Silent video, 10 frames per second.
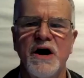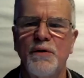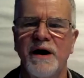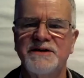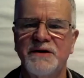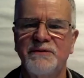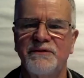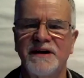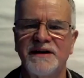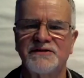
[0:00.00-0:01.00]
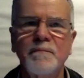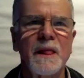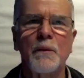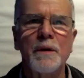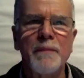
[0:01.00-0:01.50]
I don't think so.
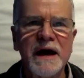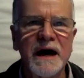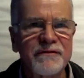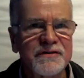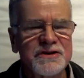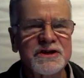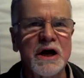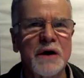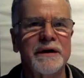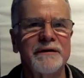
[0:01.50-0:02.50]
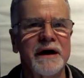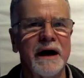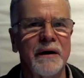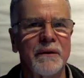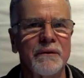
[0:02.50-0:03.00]
We may have to slow it
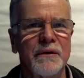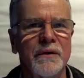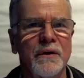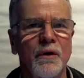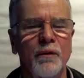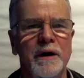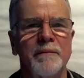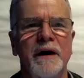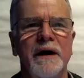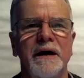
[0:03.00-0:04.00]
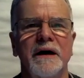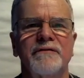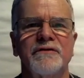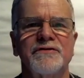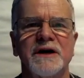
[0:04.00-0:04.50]
down, or we may have
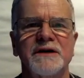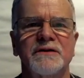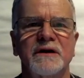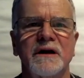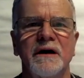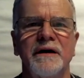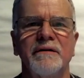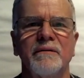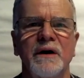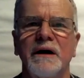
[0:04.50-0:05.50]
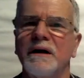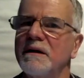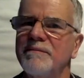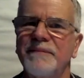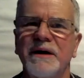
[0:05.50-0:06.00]
to say to the client, well,